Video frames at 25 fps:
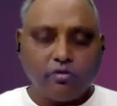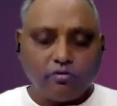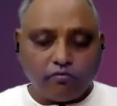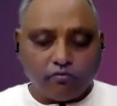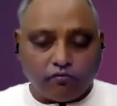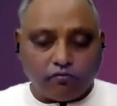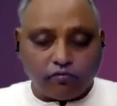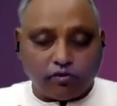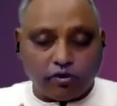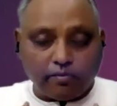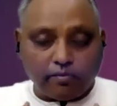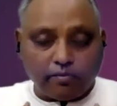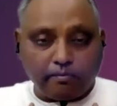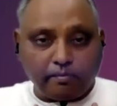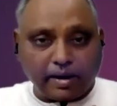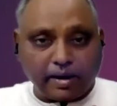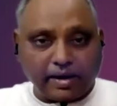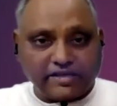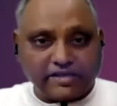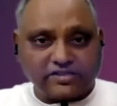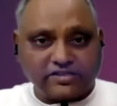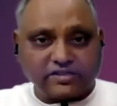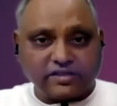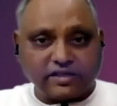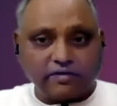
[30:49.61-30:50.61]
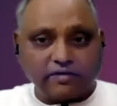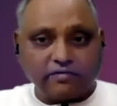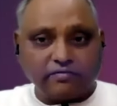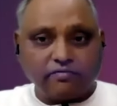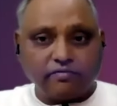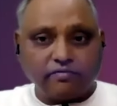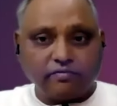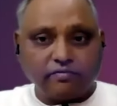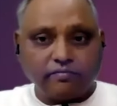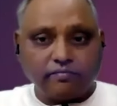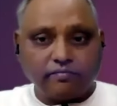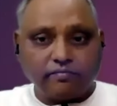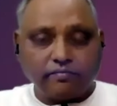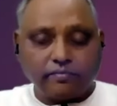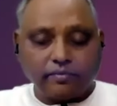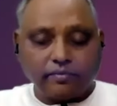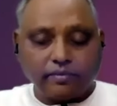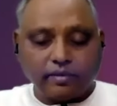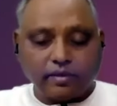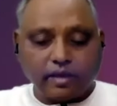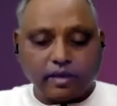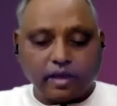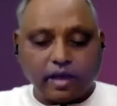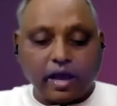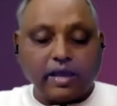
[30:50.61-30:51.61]
From myself,
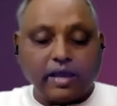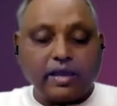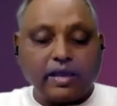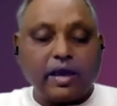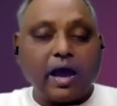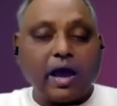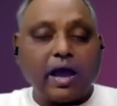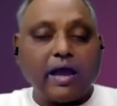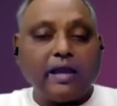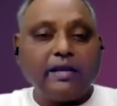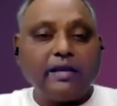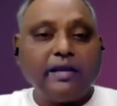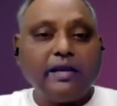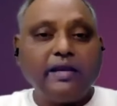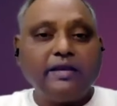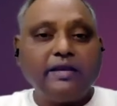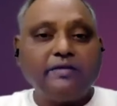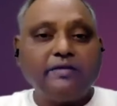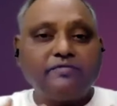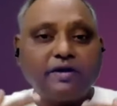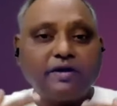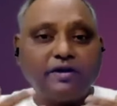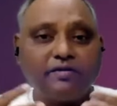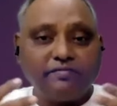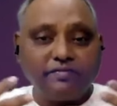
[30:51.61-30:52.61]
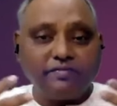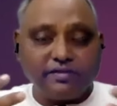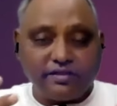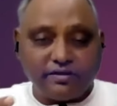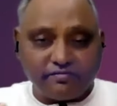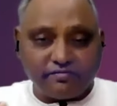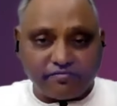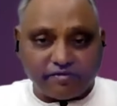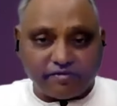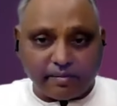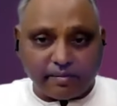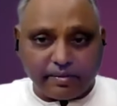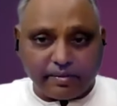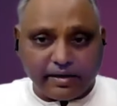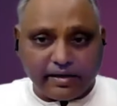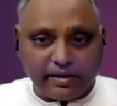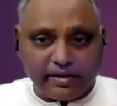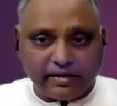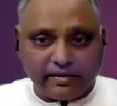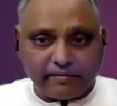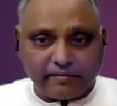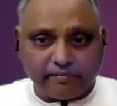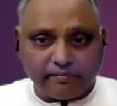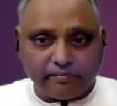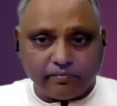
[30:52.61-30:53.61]
I identify with the
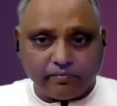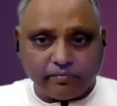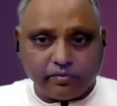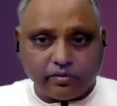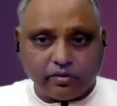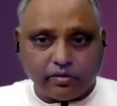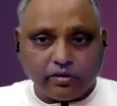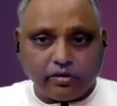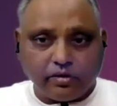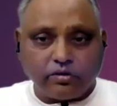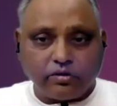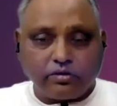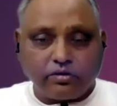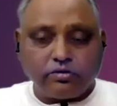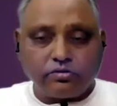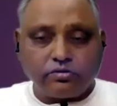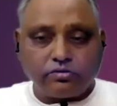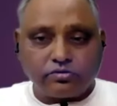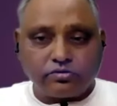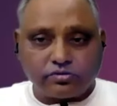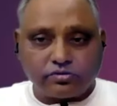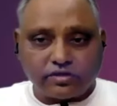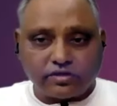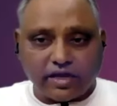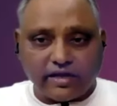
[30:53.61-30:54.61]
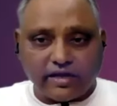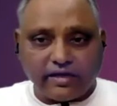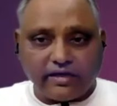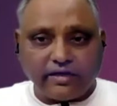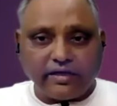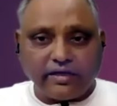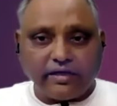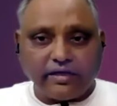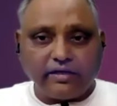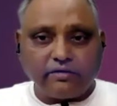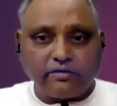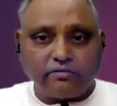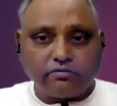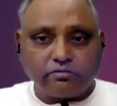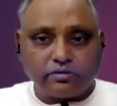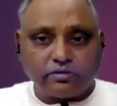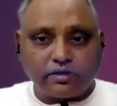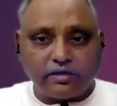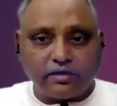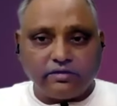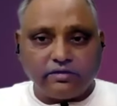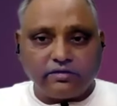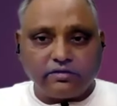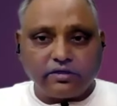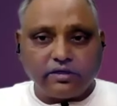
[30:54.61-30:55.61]
family, to society, to
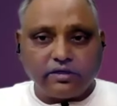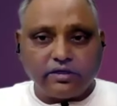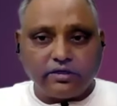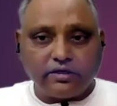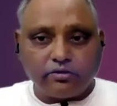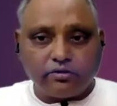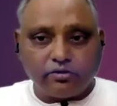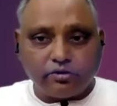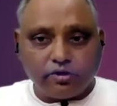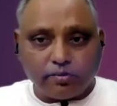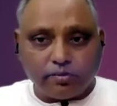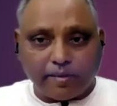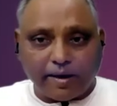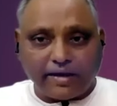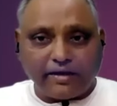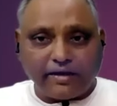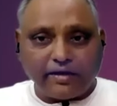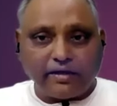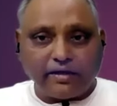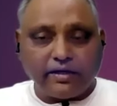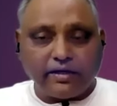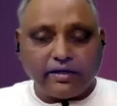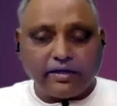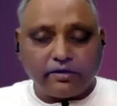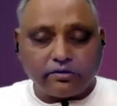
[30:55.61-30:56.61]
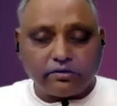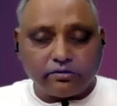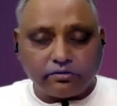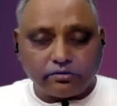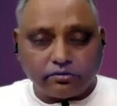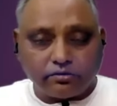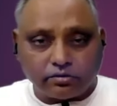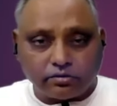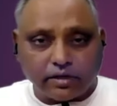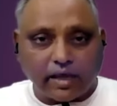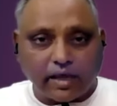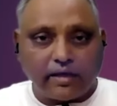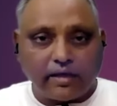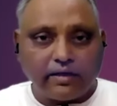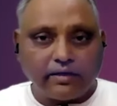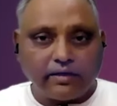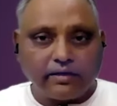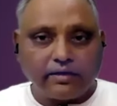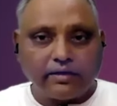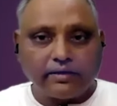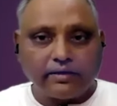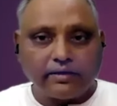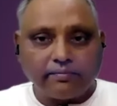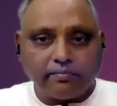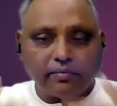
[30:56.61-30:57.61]
country, to humanity, to
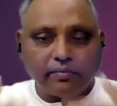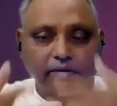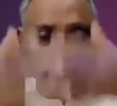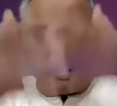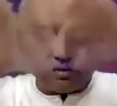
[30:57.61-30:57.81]
totality.